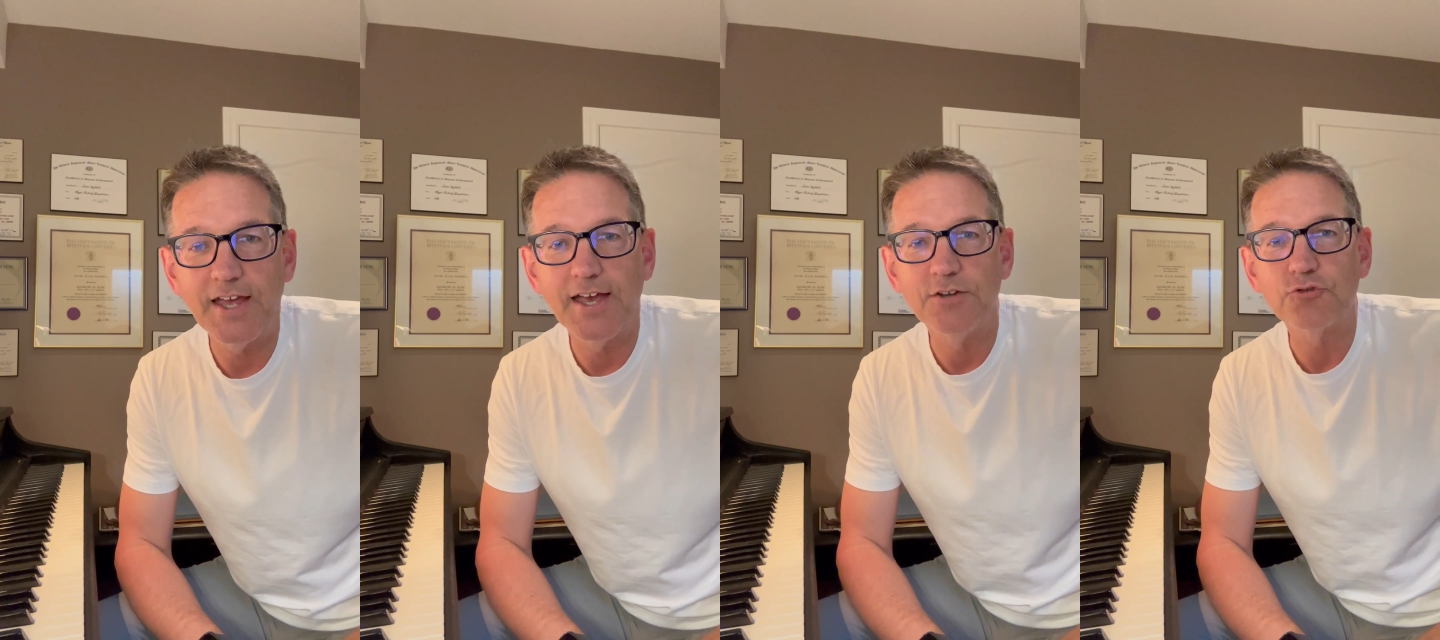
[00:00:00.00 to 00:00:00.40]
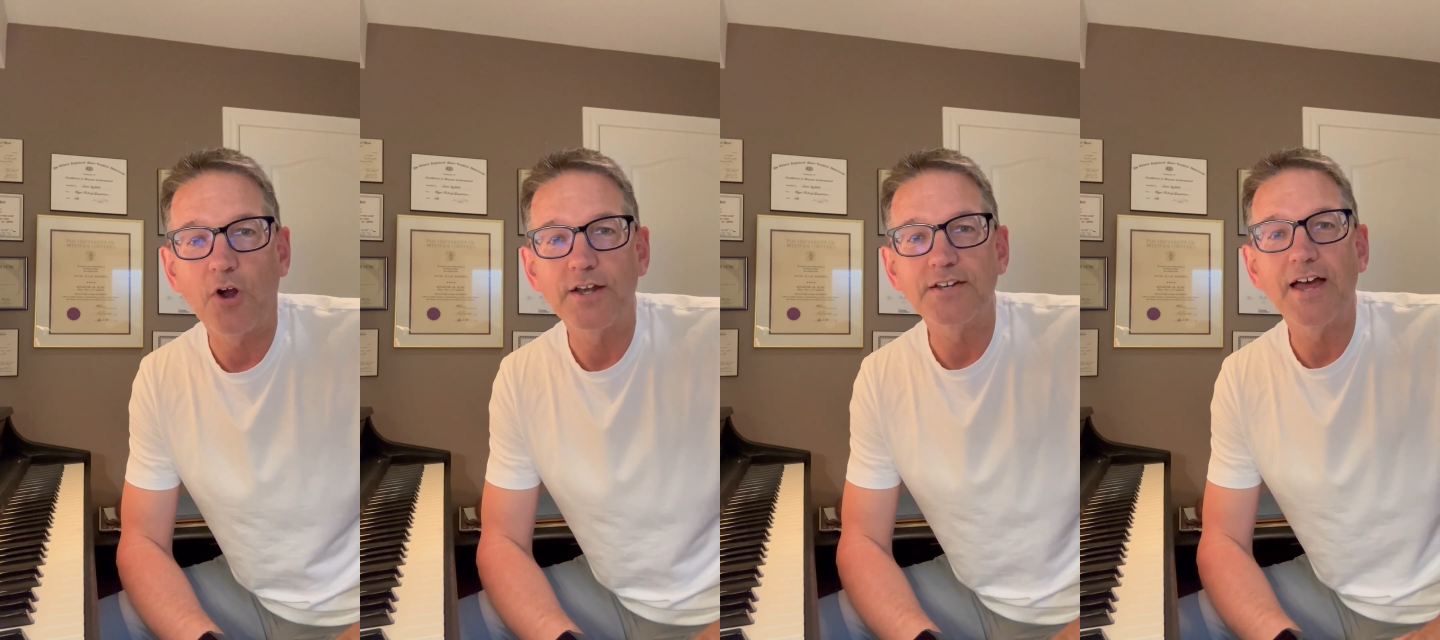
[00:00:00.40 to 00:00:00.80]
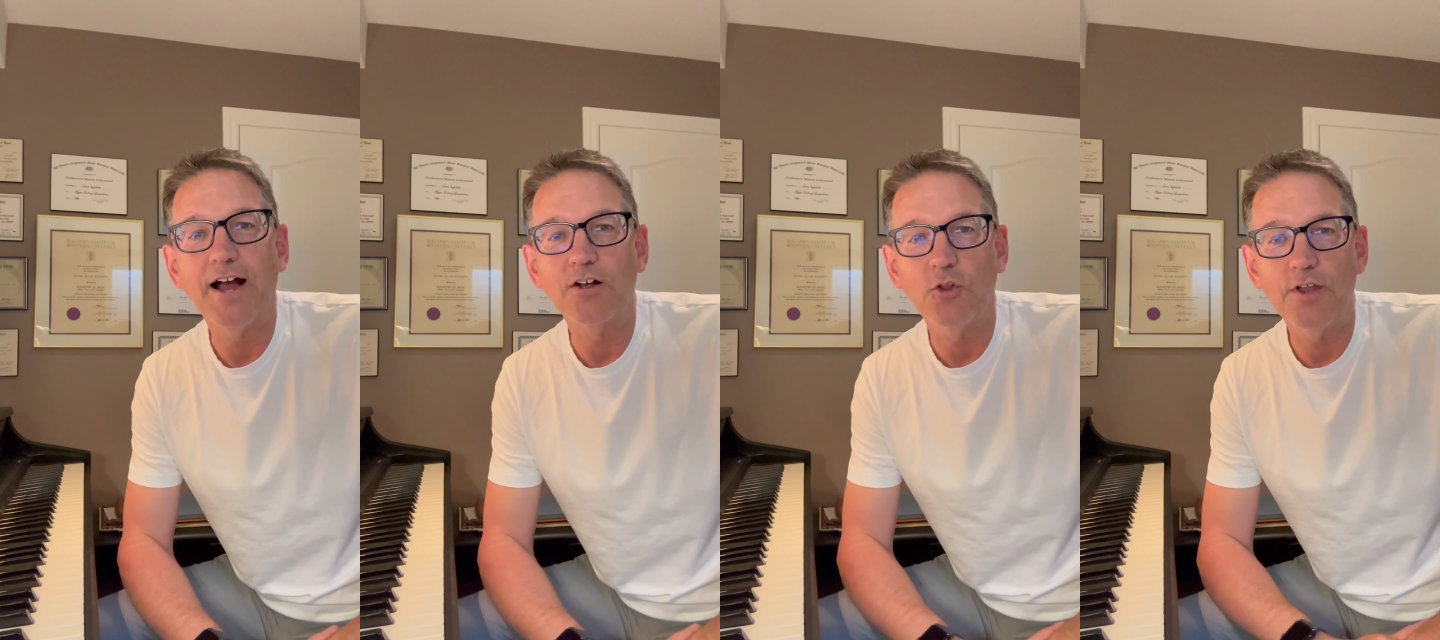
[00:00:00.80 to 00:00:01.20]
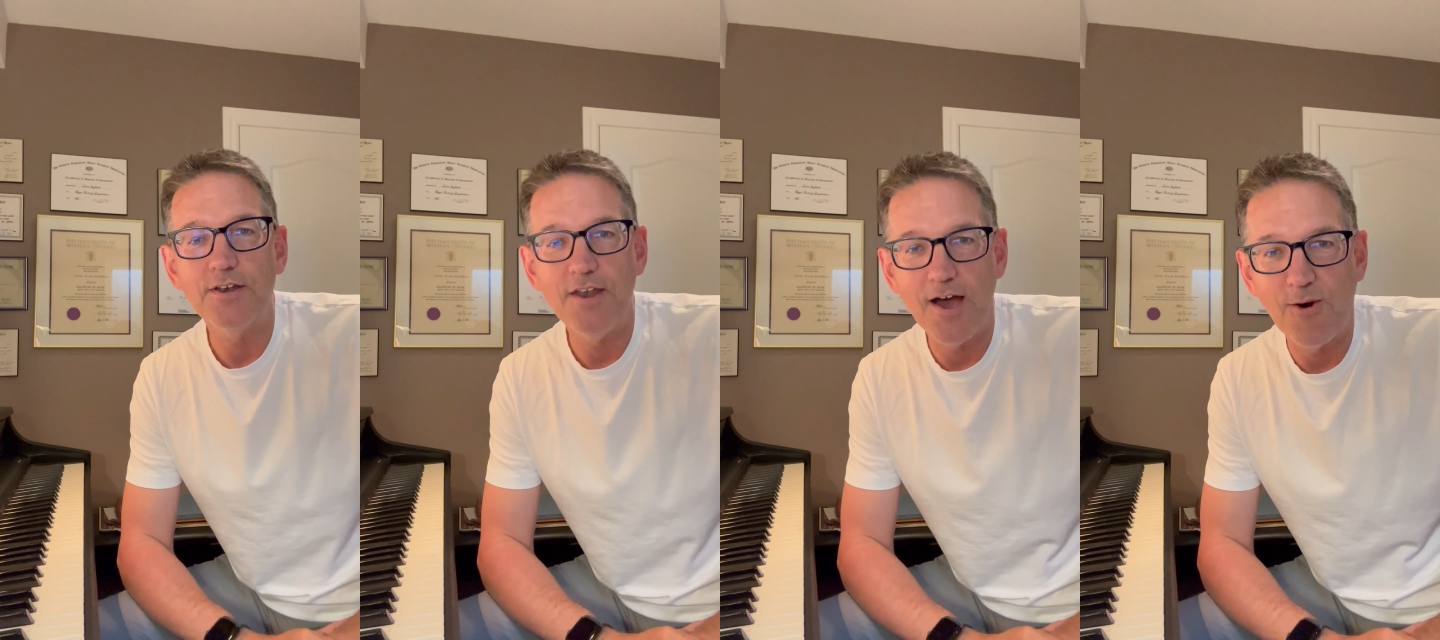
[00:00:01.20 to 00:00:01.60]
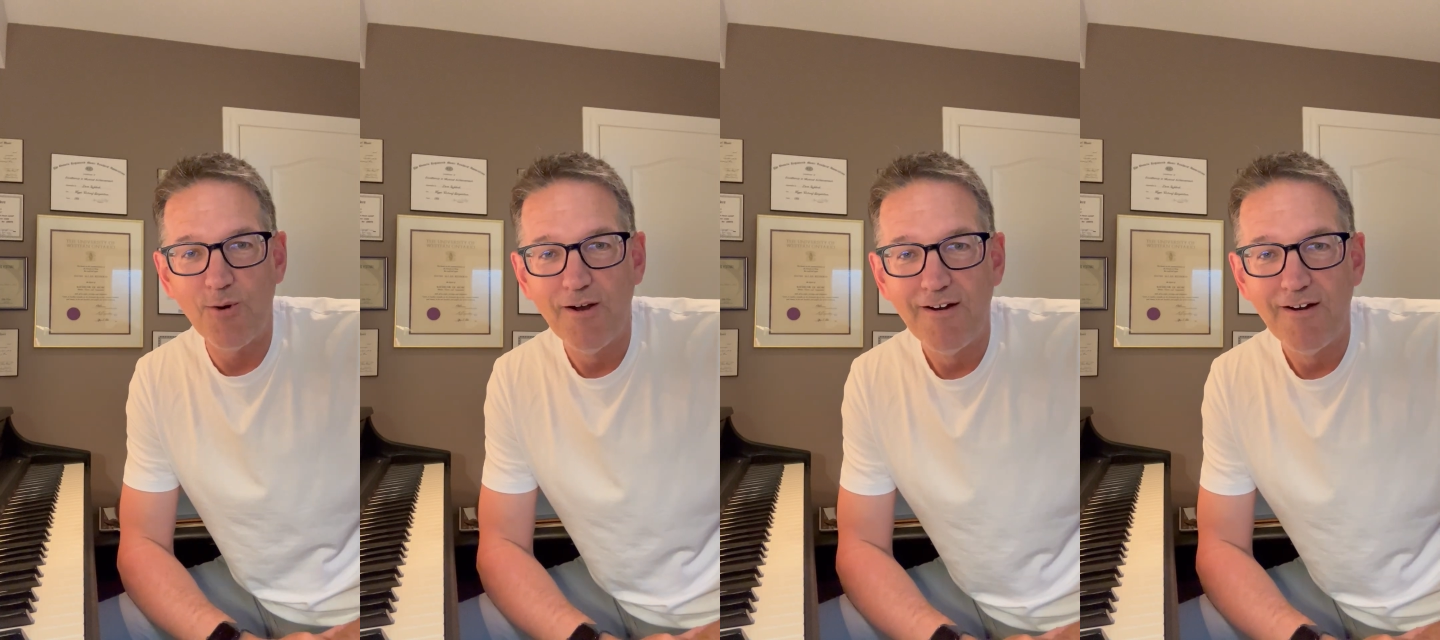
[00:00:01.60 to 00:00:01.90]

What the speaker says: and trying to tackle it now.